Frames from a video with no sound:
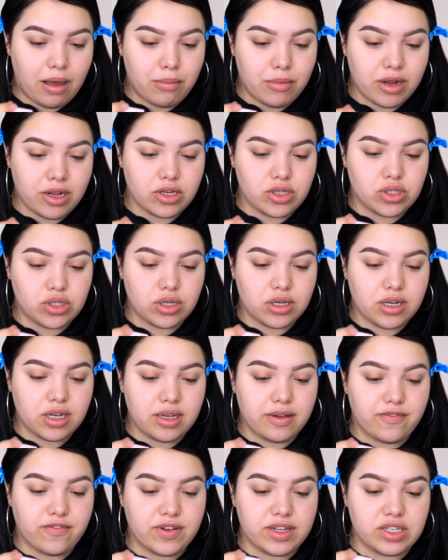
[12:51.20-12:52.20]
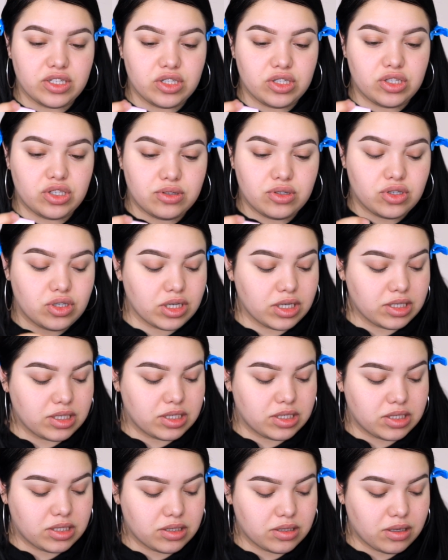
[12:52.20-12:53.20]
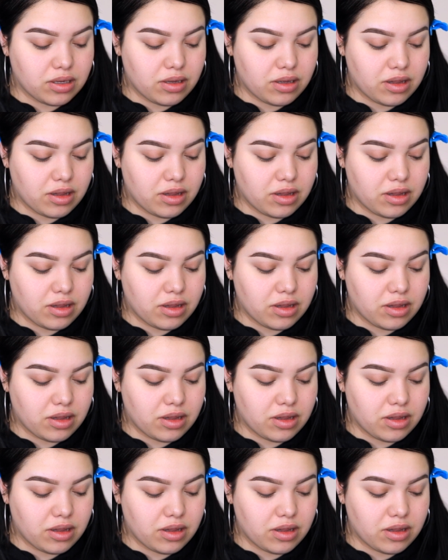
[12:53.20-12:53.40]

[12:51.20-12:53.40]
I'm not sure if it's just